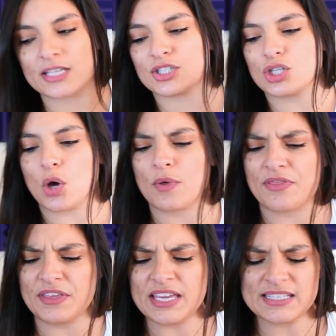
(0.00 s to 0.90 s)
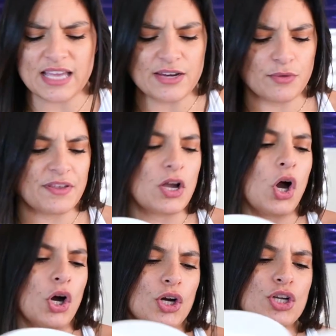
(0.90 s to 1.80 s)
So these I don't think
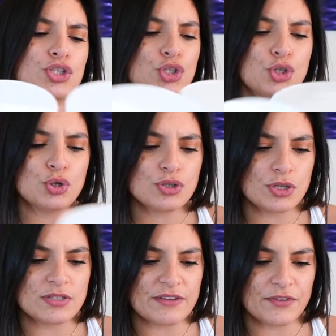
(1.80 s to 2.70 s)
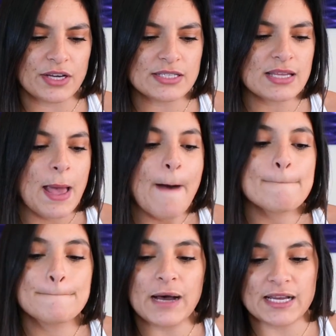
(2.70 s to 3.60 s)
are too, too different,
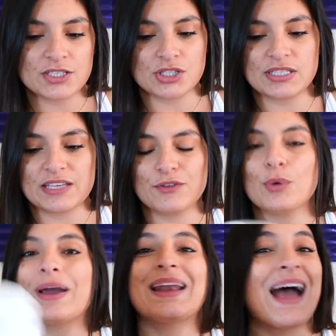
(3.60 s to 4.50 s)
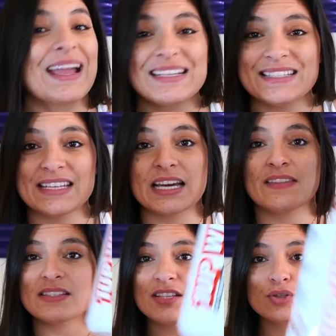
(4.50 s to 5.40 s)
but just to give you an idea,
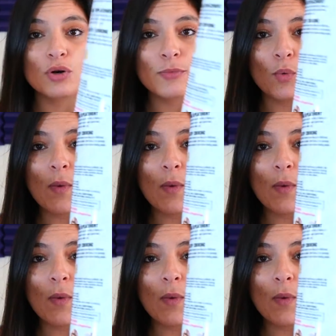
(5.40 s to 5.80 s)
this is normal